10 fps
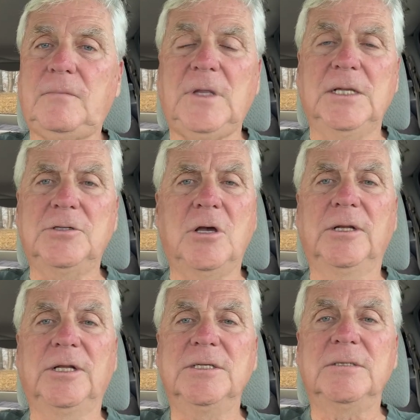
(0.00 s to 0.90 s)
That's all
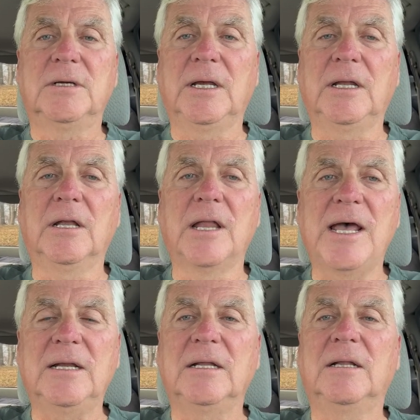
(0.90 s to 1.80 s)
it is. And
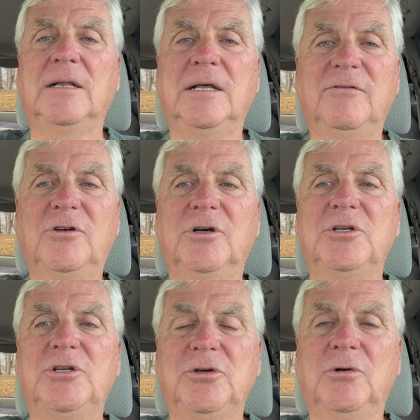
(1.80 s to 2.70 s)
let
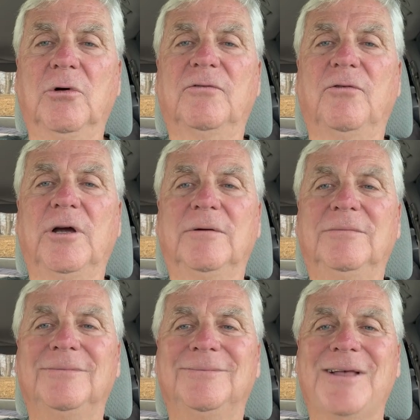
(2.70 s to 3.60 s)
LiveGood do the work for you.
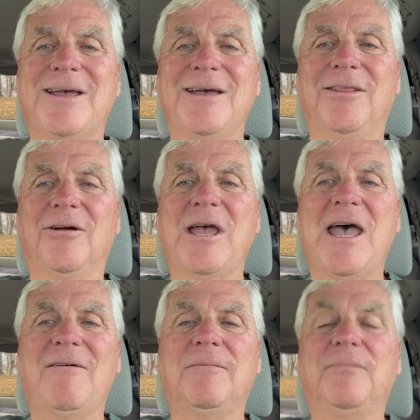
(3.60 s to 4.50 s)
There you
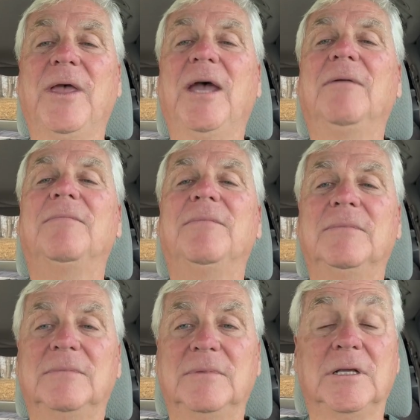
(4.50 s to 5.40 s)
have it. Hey,
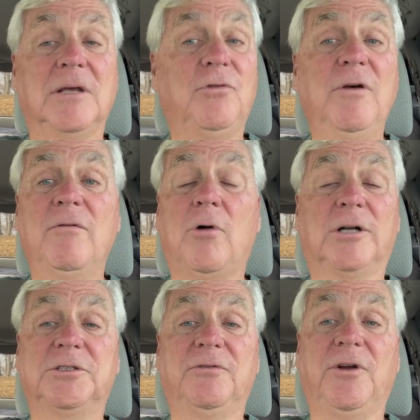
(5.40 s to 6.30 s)
if you haven't
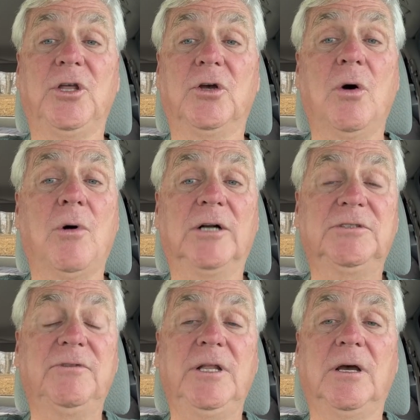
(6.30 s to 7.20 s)
watched the video, go watch
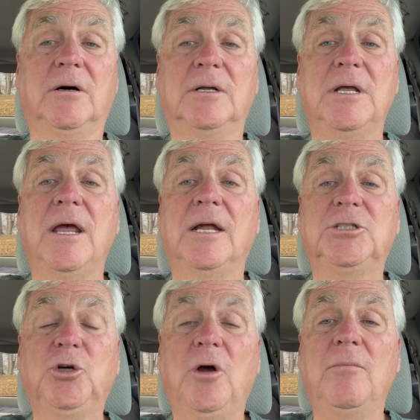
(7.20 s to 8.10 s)
the video at
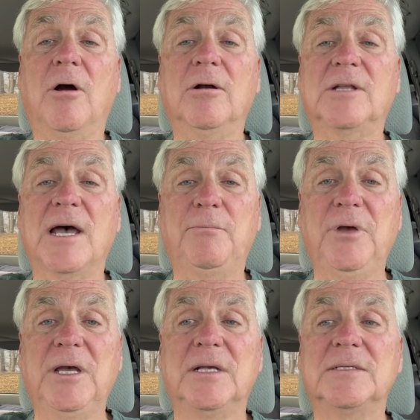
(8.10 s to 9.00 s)

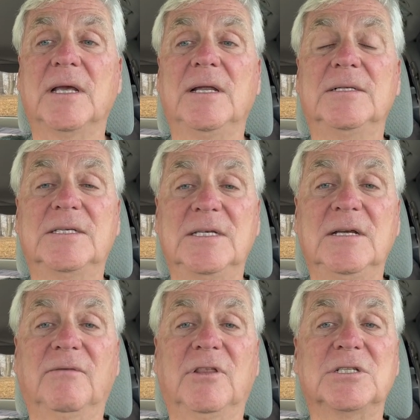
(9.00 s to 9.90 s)
joinmark.biz and
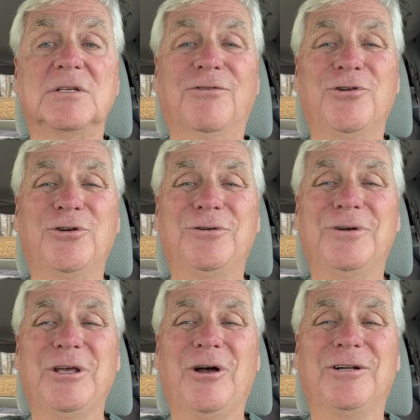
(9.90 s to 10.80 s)
see if this is for you.
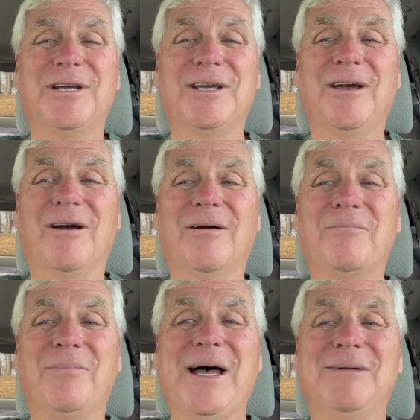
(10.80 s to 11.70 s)
Y'all take care.
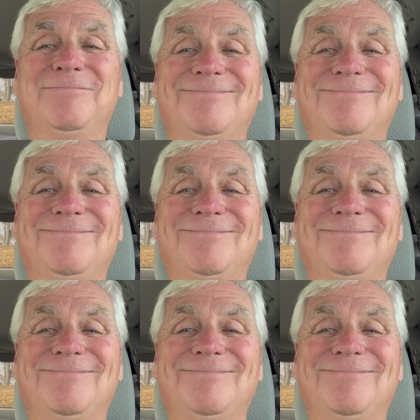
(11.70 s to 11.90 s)
Bye.